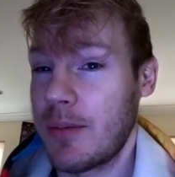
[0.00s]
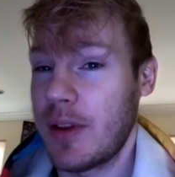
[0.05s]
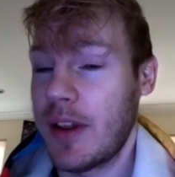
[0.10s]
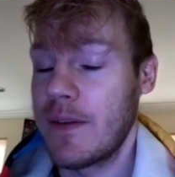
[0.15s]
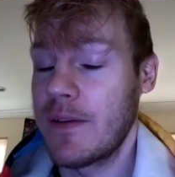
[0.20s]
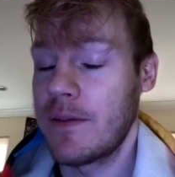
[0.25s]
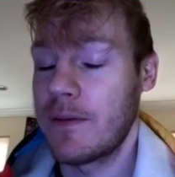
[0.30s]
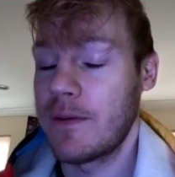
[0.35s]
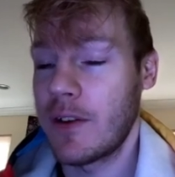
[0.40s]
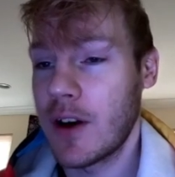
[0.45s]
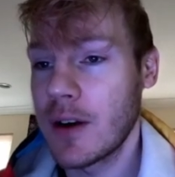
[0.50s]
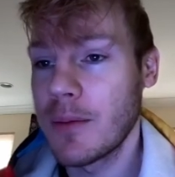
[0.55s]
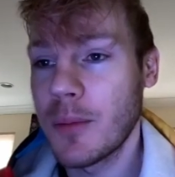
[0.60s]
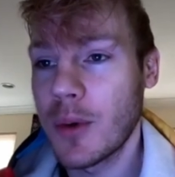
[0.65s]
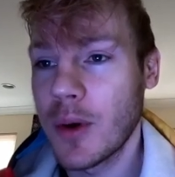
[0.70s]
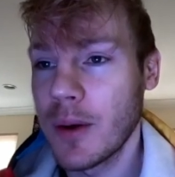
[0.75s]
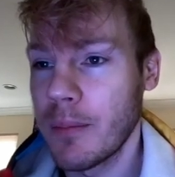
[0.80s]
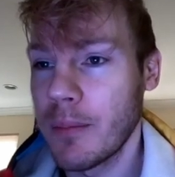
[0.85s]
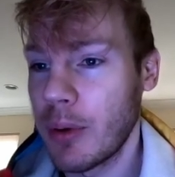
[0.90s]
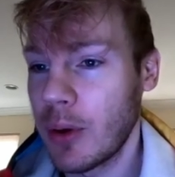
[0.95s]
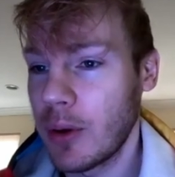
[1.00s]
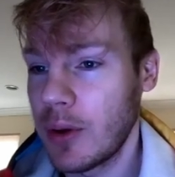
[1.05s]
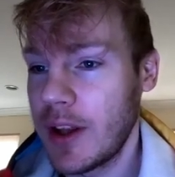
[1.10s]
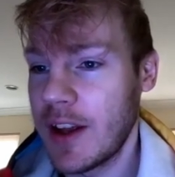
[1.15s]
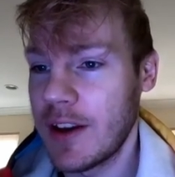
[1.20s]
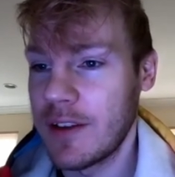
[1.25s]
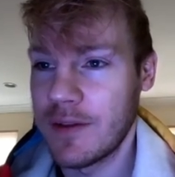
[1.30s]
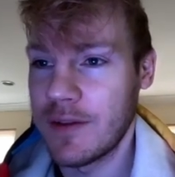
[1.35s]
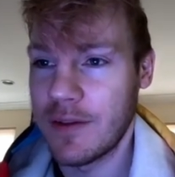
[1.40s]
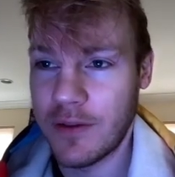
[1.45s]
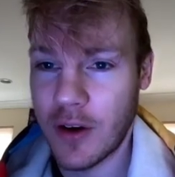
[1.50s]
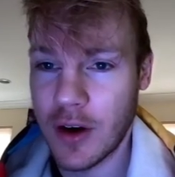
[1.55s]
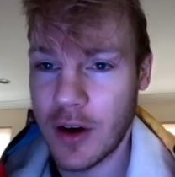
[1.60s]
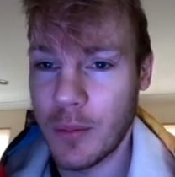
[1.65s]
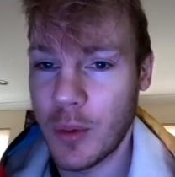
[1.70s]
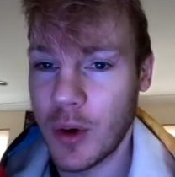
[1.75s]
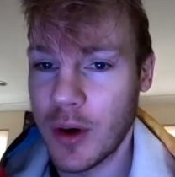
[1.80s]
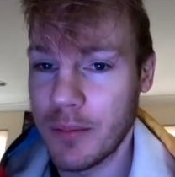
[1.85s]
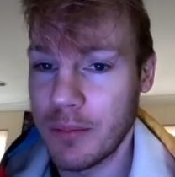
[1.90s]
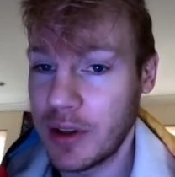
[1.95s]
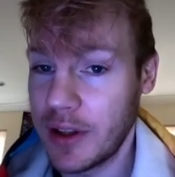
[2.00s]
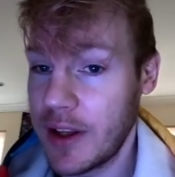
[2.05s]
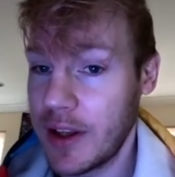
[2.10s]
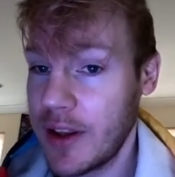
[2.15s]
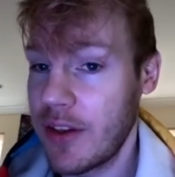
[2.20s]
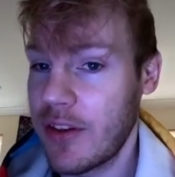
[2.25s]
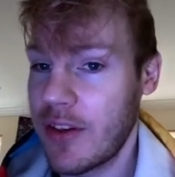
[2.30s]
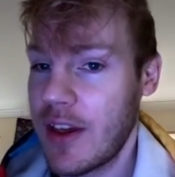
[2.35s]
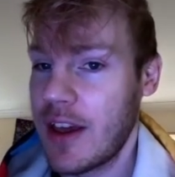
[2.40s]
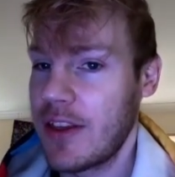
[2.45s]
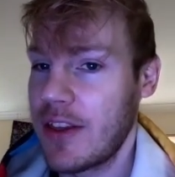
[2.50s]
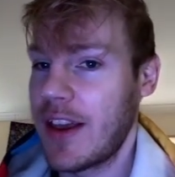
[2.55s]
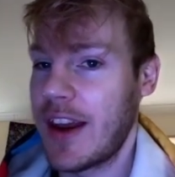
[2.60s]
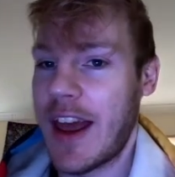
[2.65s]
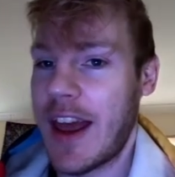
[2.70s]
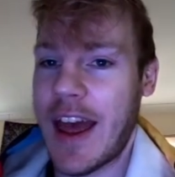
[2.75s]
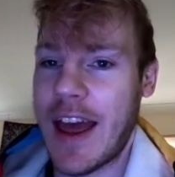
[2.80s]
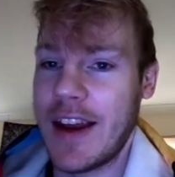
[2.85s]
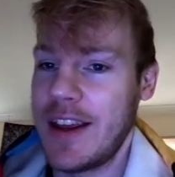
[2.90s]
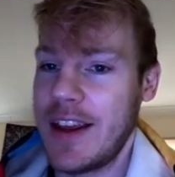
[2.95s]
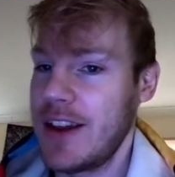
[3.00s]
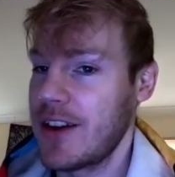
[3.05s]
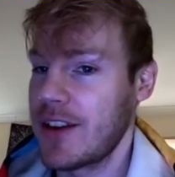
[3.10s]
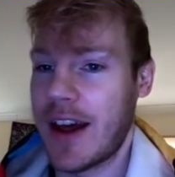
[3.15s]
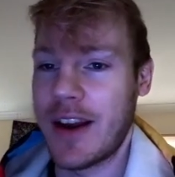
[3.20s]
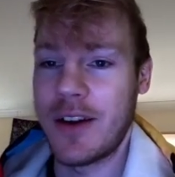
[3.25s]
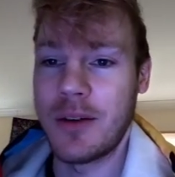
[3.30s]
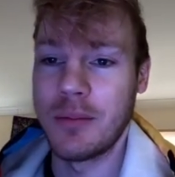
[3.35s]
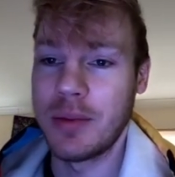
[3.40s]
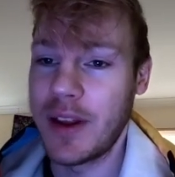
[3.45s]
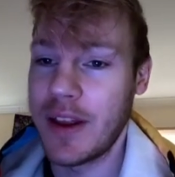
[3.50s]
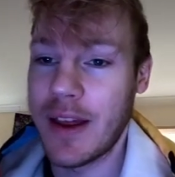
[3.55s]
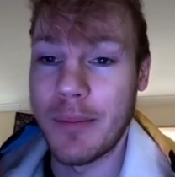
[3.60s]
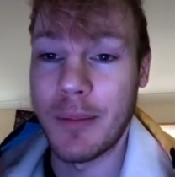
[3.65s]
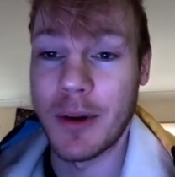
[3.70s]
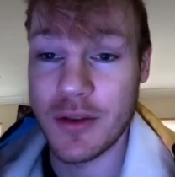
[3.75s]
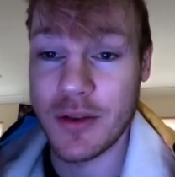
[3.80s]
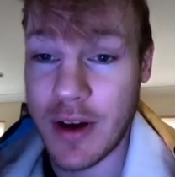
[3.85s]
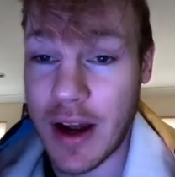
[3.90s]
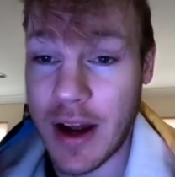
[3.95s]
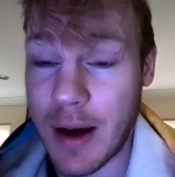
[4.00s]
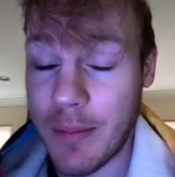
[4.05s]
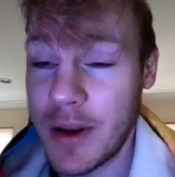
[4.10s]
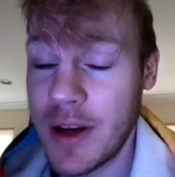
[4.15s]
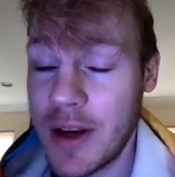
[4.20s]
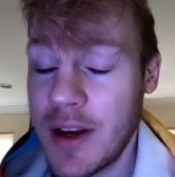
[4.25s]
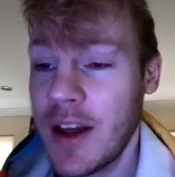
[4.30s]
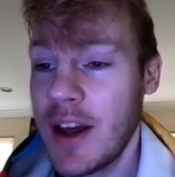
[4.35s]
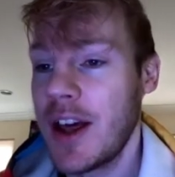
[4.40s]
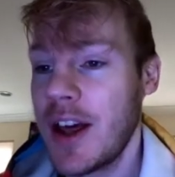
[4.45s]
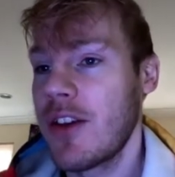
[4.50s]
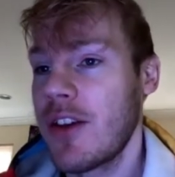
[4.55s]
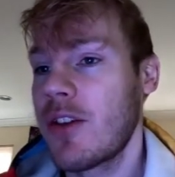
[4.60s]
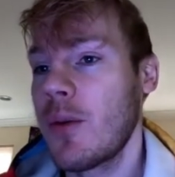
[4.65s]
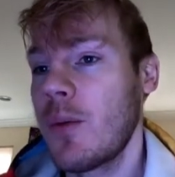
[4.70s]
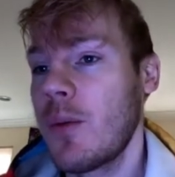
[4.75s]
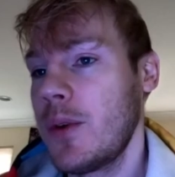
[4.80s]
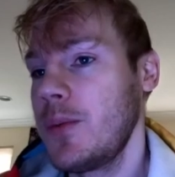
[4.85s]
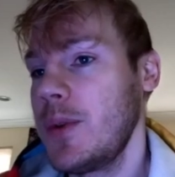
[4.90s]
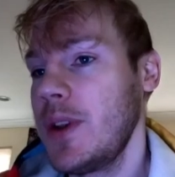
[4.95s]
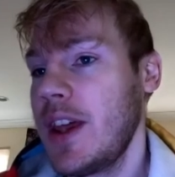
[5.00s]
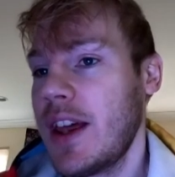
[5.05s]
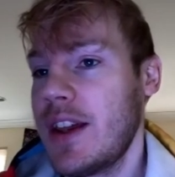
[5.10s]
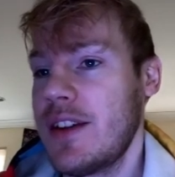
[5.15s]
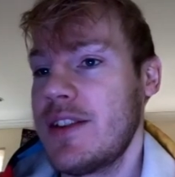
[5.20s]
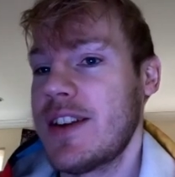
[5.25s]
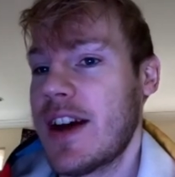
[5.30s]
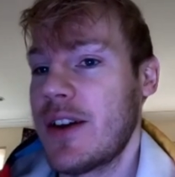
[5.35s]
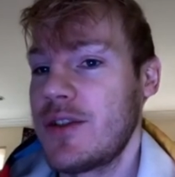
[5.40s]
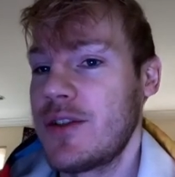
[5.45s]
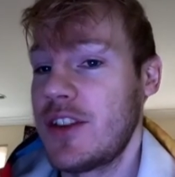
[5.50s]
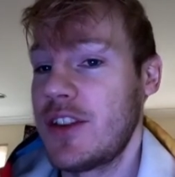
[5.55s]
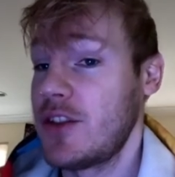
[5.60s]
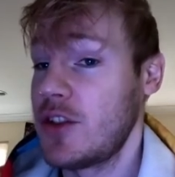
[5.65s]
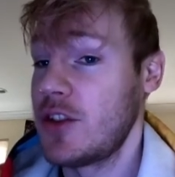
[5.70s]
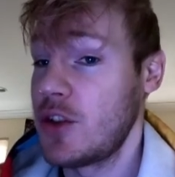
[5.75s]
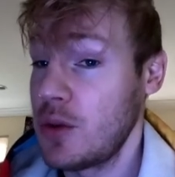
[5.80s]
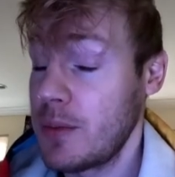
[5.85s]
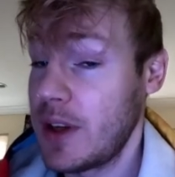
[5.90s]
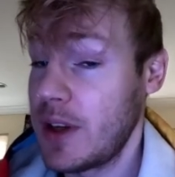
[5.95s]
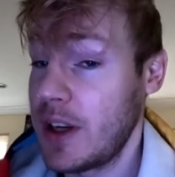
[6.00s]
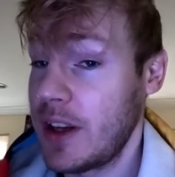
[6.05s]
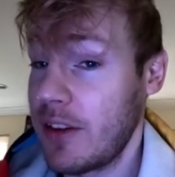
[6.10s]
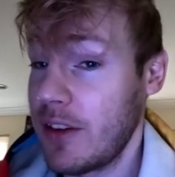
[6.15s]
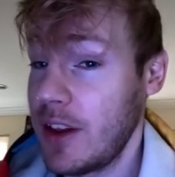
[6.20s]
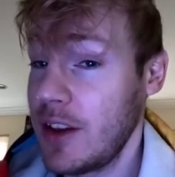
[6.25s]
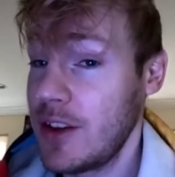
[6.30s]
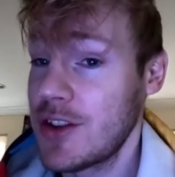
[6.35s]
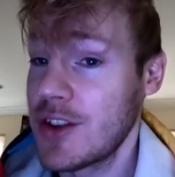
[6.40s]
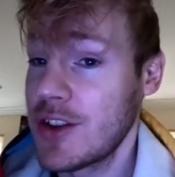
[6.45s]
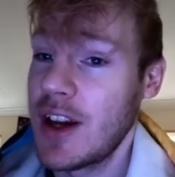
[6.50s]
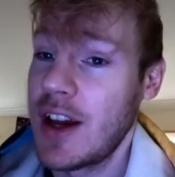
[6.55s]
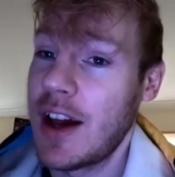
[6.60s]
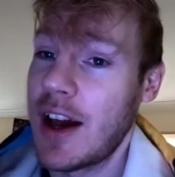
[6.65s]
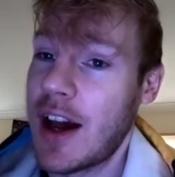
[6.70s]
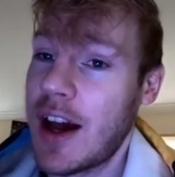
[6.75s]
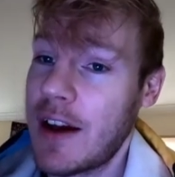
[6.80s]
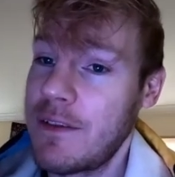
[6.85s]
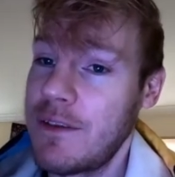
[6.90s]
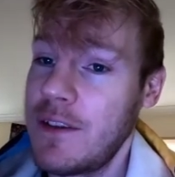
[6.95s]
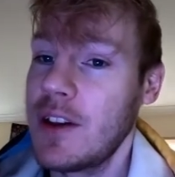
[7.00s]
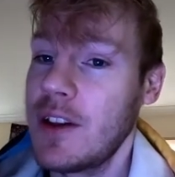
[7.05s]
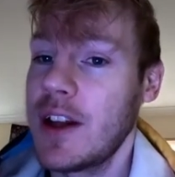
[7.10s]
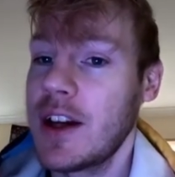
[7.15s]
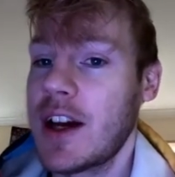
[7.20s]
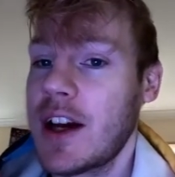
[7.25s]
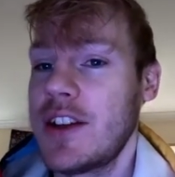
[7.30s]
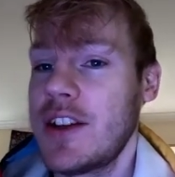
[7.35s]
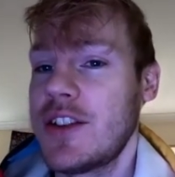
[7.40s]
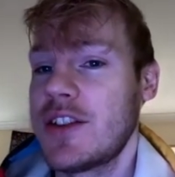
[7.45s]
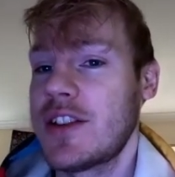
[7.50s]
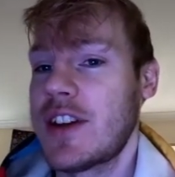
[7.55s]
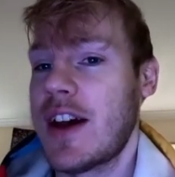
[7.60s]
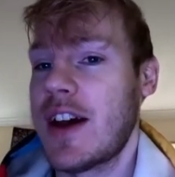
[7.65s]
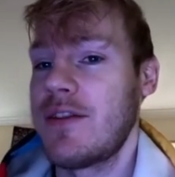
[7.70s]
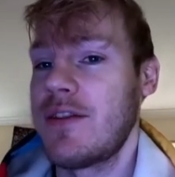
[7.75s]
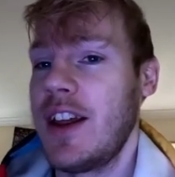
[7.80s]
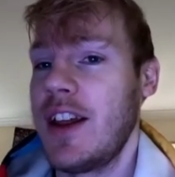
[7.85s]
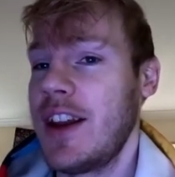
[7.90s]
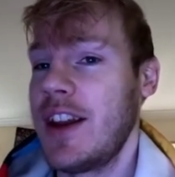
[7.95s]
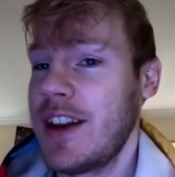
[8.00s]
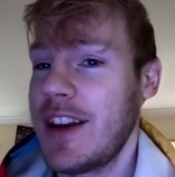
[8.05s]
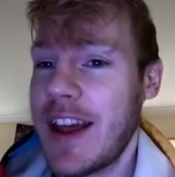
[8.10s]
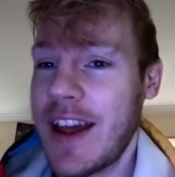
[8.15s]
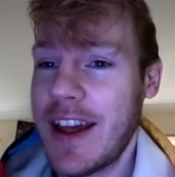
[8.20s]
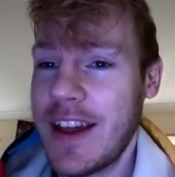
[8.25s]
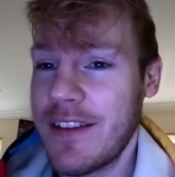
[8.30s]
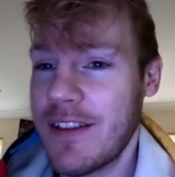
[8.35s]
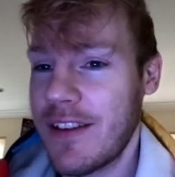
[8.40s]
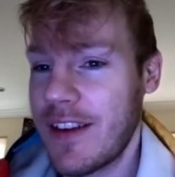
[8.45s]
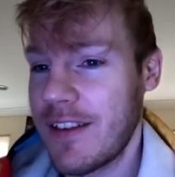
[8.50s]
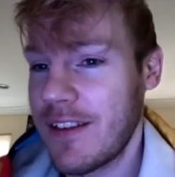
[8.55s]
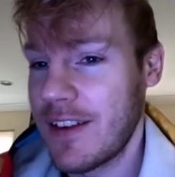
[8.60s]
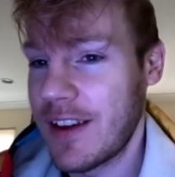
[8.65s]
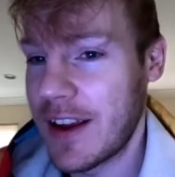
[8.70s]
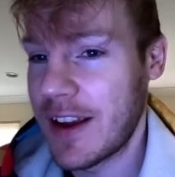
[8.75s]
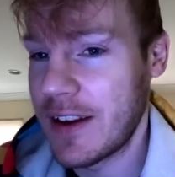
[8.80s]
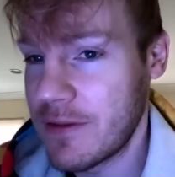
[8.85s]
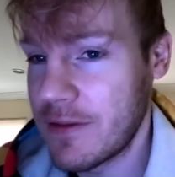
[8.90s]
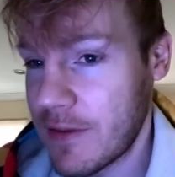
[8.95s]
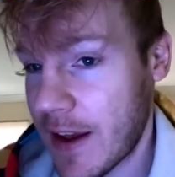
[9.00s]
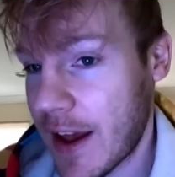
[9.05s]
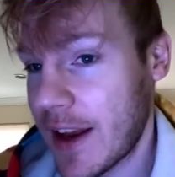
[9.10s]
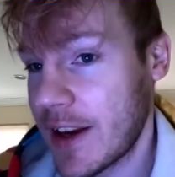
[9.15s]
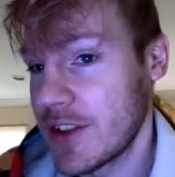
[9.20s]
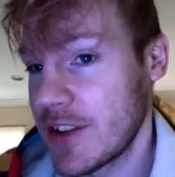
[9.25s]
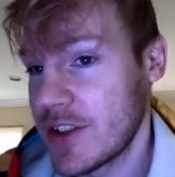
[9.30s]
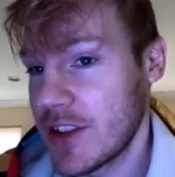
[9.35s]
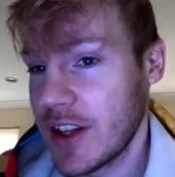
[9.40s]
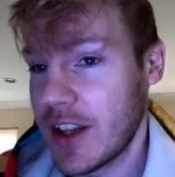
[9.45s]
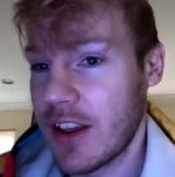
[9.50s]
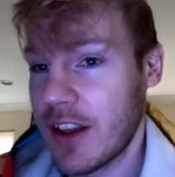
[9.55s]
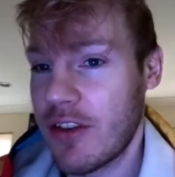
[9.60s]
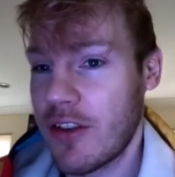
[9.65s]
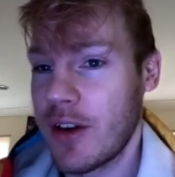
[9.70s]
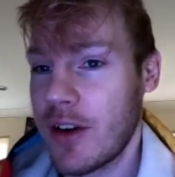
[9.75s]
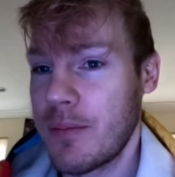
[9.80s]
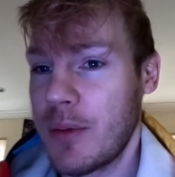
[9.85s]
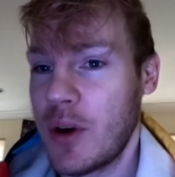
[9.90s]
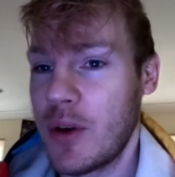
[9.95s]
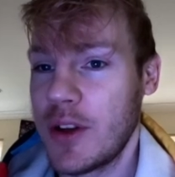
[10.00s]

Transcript: far more bullet and far more blitz than any other. I don't play that much rapid. So when we get down to 2 minutes each, I feel like I just have an innate advantage against our opponent.